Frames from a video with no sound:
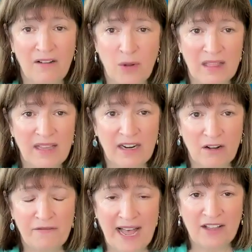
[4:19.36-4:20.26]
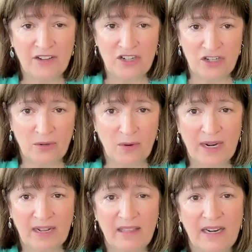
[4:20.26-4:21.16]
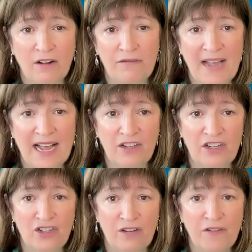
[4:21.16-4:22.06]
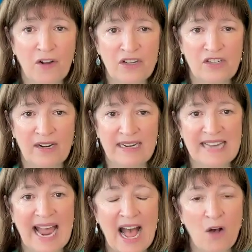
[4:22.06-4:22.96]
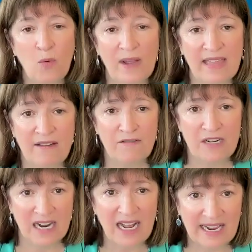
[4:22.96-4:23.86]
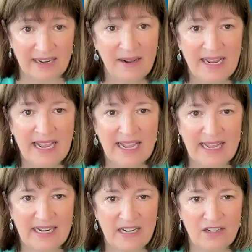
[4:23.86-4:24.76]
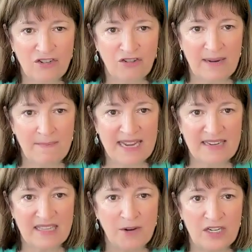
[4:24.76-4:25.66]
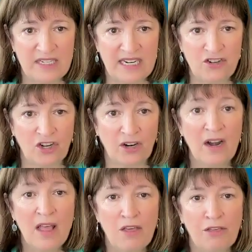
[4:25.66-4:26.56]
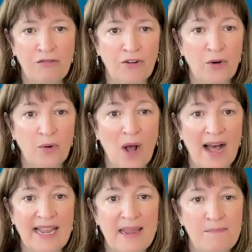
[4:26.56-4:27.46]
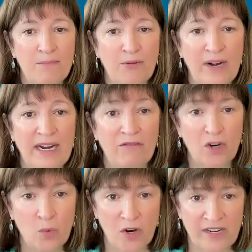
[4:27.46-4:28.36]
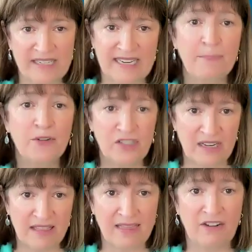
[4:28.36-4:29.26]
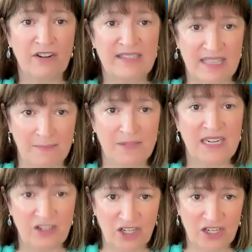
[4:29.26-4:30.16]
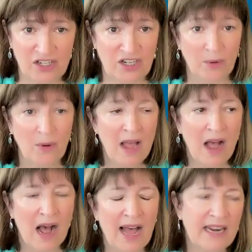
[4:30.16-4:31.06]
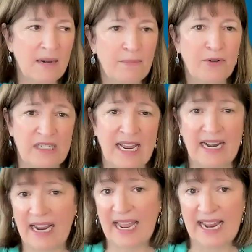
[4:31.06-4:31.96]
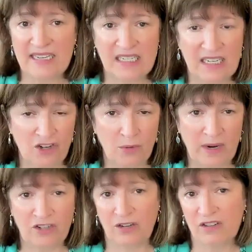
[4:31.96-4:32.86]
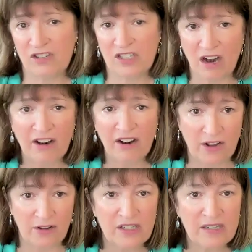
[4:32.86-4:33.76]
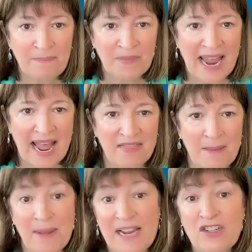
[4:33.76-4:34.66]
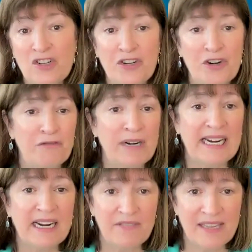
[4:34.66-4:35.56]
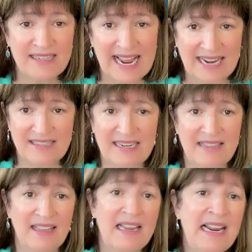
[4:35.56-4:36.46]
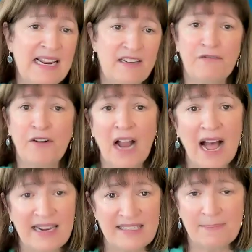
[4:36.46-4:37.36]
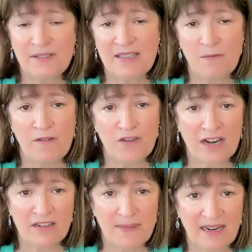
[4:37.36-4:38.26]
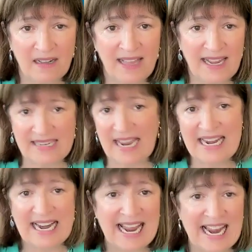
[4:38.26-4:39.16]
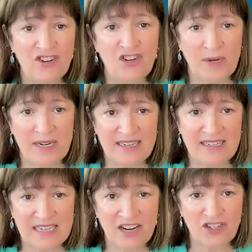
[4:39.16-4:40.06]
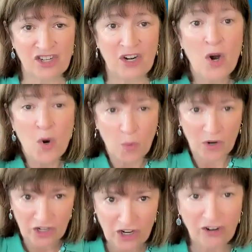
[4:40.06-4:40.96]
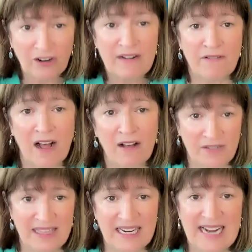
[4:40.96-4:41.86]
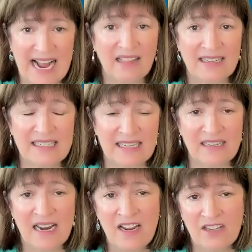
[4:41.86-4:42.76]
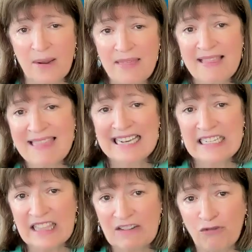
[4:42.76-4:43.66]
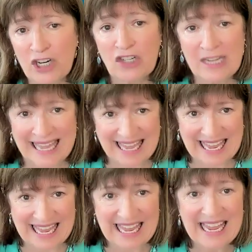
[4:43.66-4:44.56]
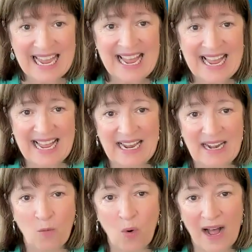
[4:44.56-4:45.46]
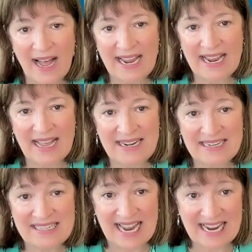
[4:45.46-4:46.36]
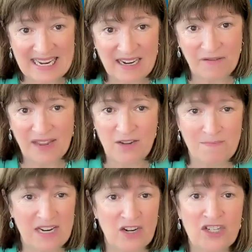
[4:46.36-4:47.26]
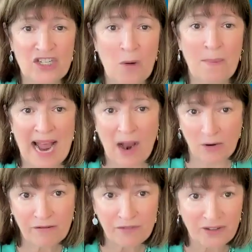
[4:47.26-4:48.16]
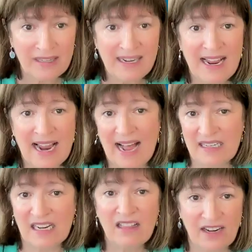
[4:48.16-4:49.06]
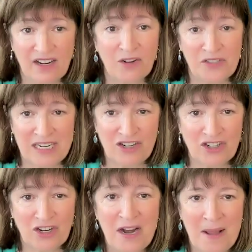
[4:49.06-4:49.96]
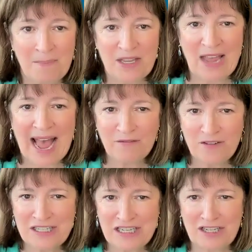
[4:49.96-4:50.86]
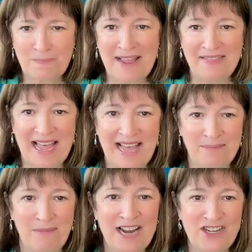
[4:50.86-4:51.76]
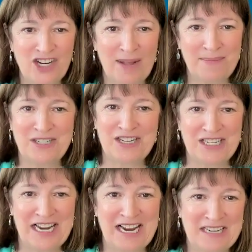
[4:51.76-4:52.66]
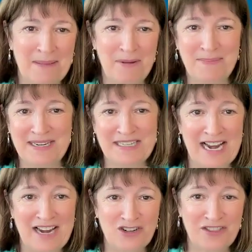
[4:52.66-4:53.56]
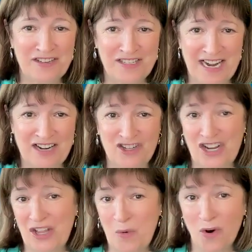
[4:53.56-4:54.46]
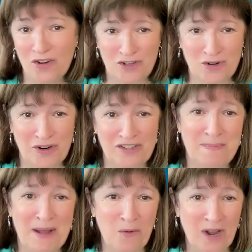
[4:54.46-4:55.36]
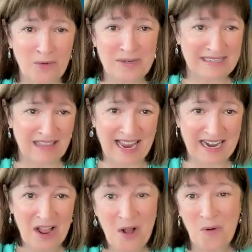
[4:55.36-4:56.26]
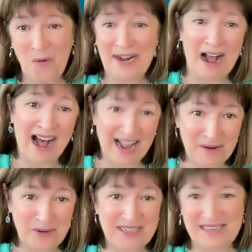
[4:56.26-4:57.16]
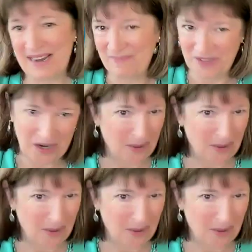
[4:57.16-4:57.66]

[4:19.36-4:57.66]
of what clinical faculty do and what a clinical faculty should focus on is how what they've done in industry makes them a good teacher through I can bring real world examples to the theories that I'm teaching to you. I can present a case situation or scenarios. And then based on your reading of the text and the different concepts that we've talked about in class, I can engage you in a discussion where you're involved in the analysis. So I think that's the real key in why an executive can be so powerful as a clinical teacher, but you have to suspend that. My job is to stand up and be sage on the stage telling war stories about what it was like when I was